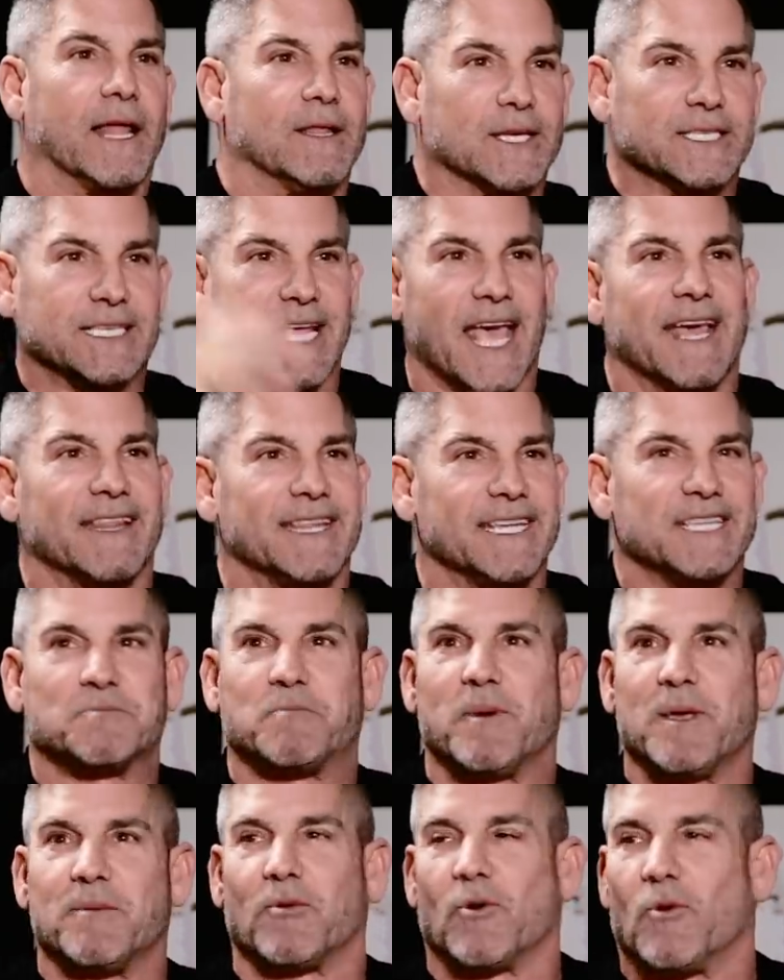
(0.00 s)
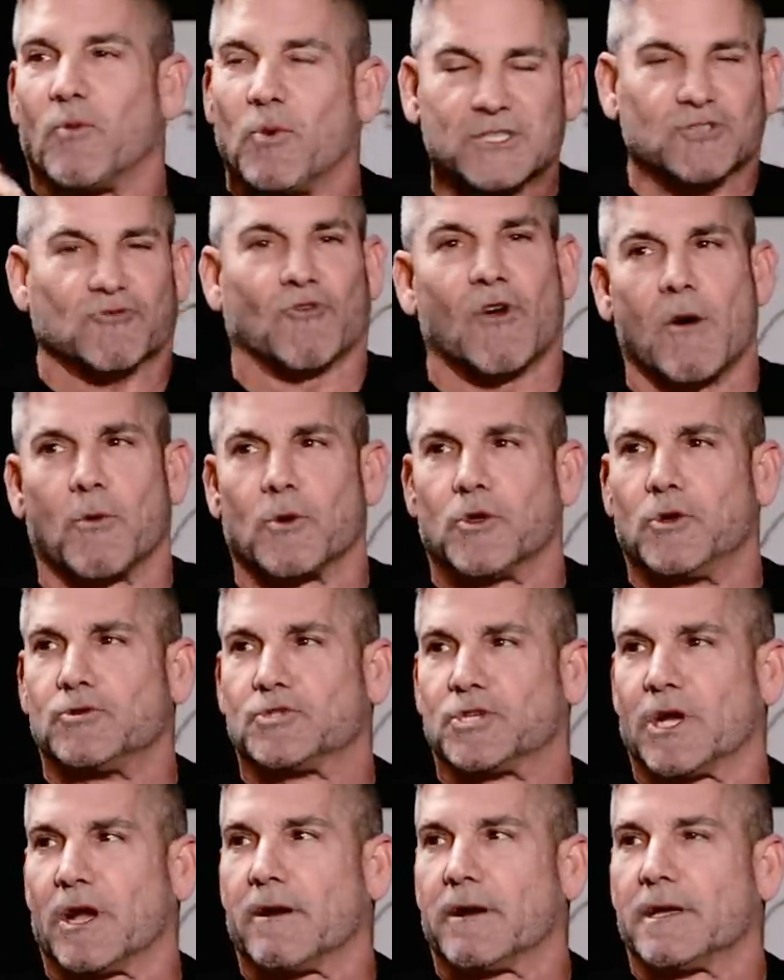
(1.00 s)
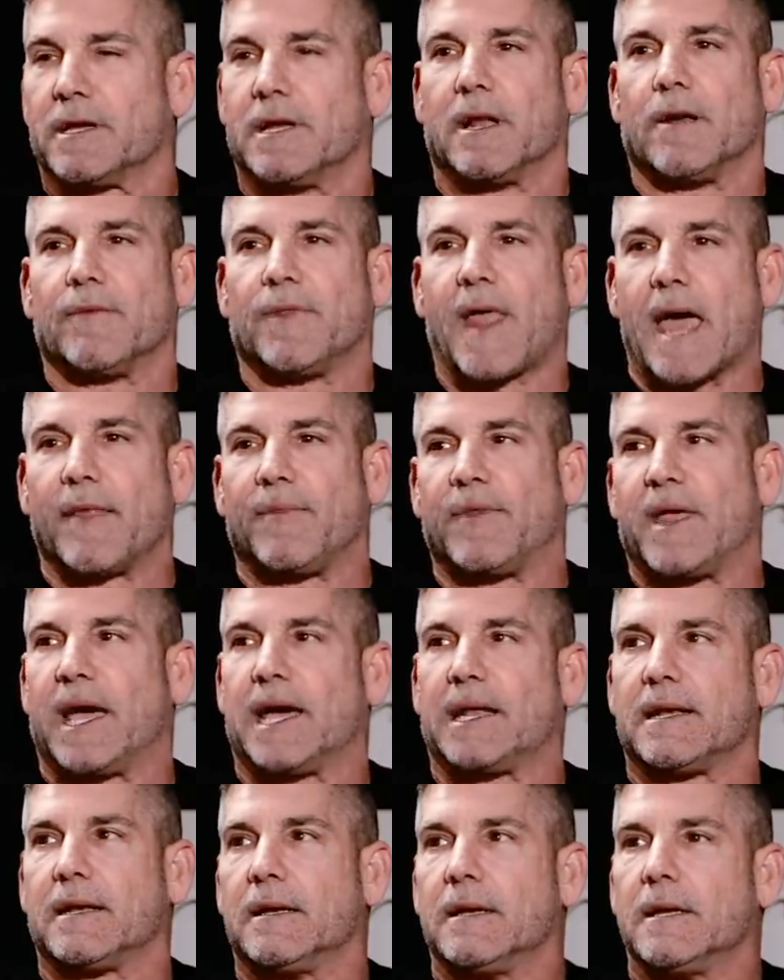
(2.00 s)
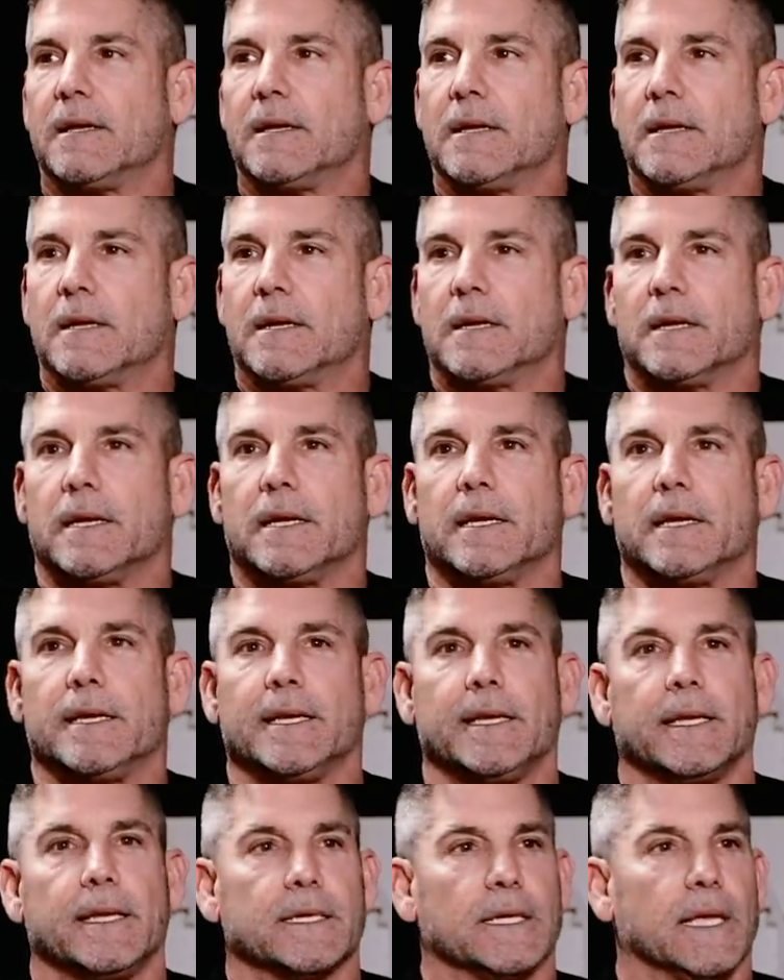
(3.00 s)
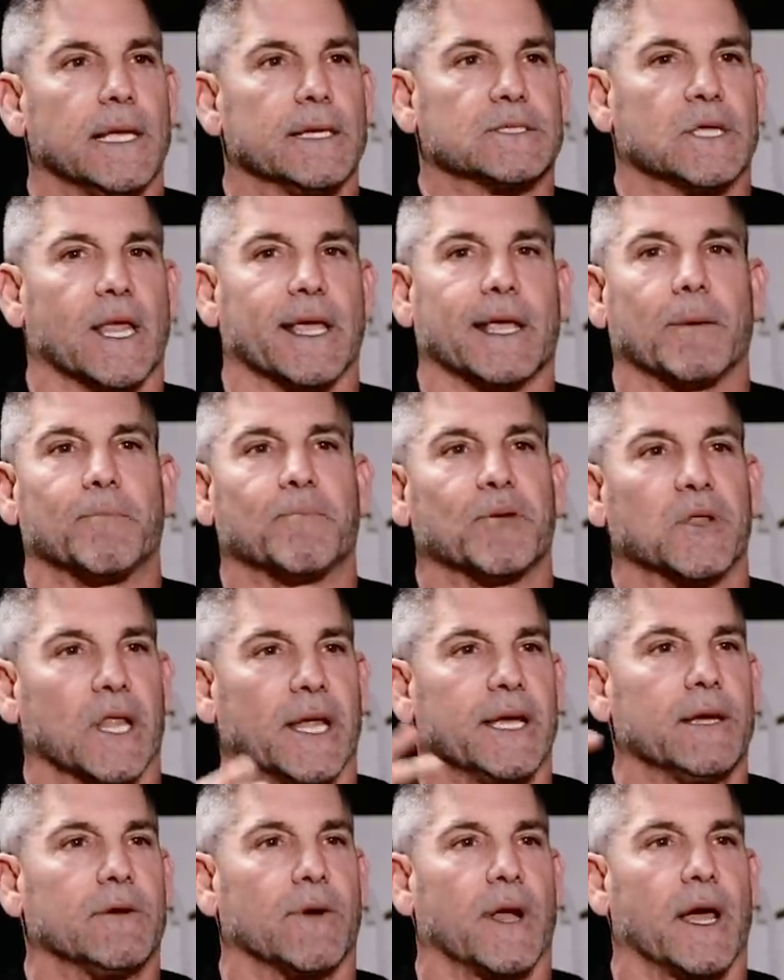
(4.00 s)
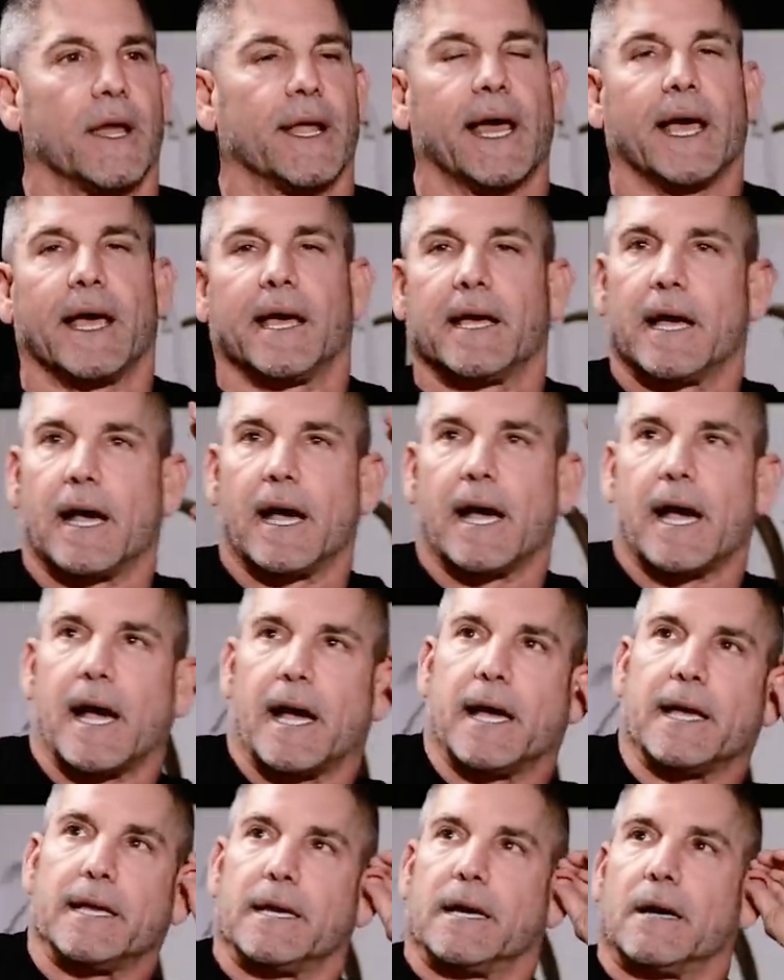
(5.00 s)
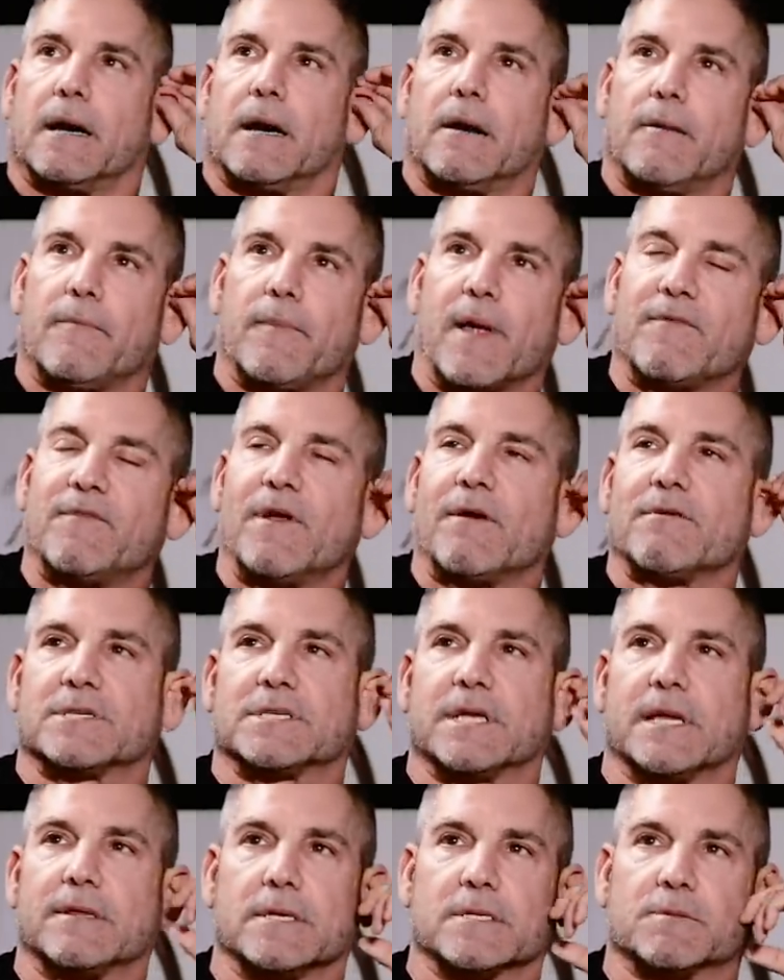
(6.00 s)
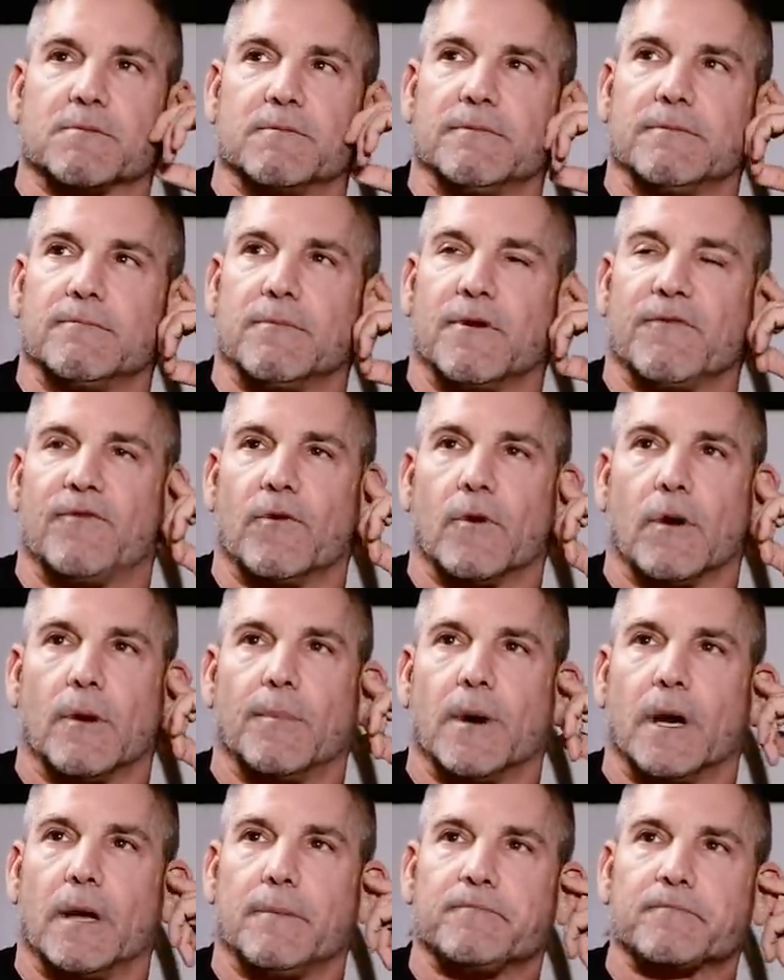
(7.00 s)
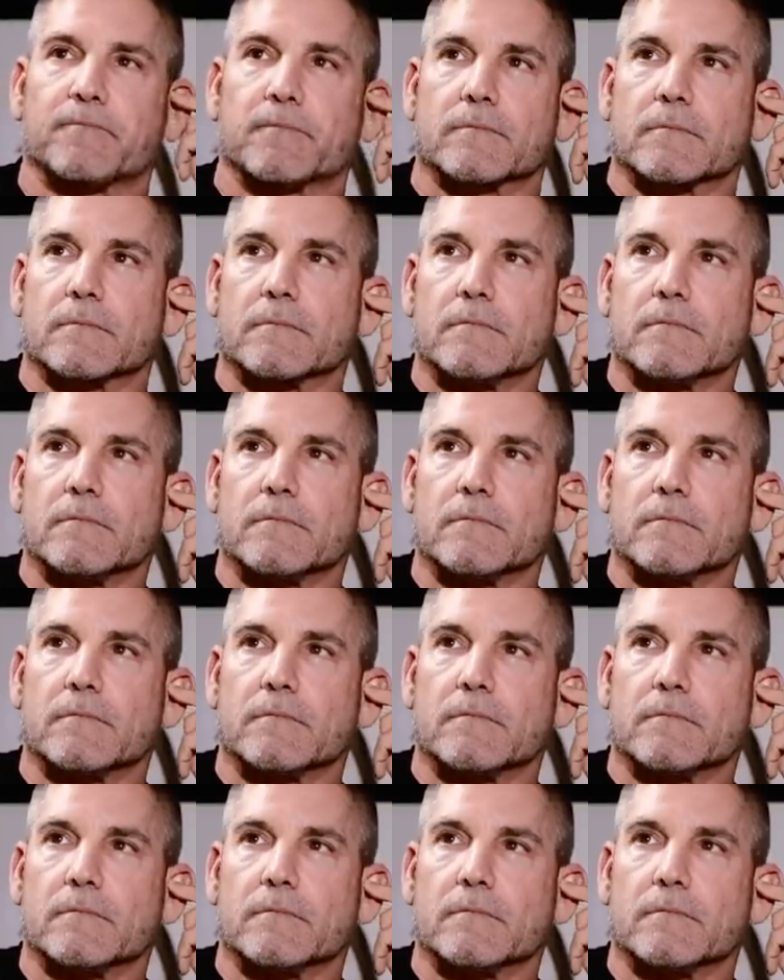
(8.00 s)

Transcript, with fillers: Let's add these people. What's wrong with you, Jarrod? You know that that. It, it's like a playground. I I, I uh, I've never said this before, but